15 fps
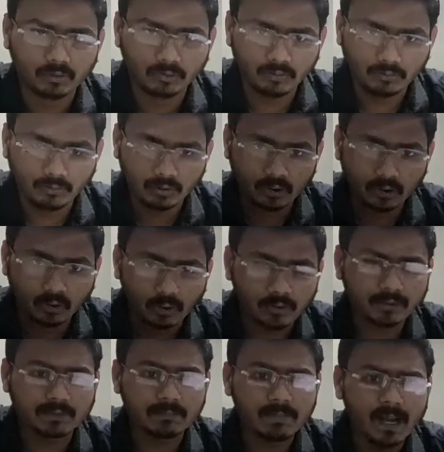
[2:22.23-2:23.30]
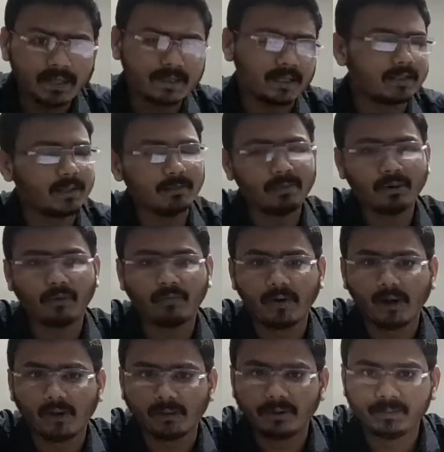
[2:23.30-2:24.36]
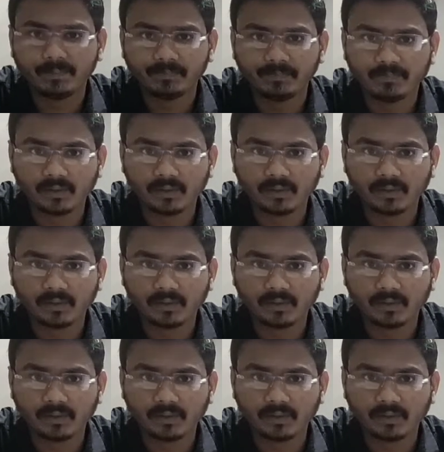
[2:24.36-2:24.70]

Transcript: So, what is the best example of IoT?